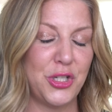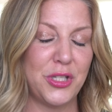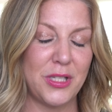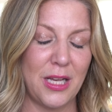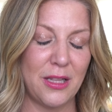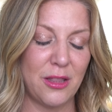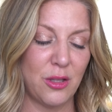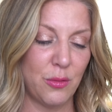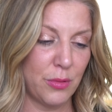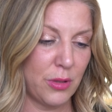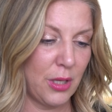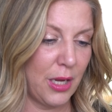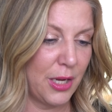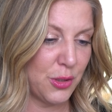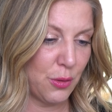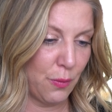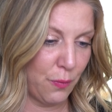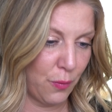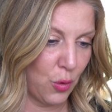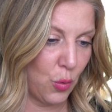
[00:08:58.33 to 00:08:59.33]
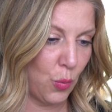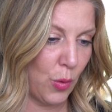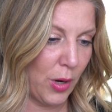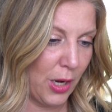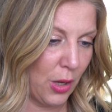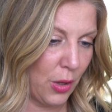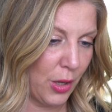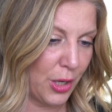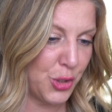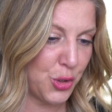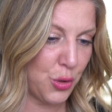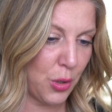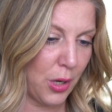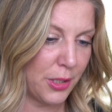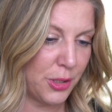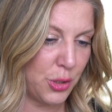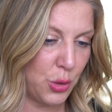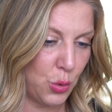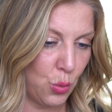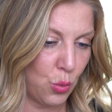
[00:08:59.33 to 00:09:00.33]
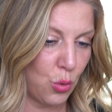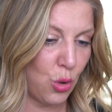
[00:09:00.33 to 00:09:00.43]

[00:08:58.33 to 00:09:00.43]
sat there with Hazel for a while and tried to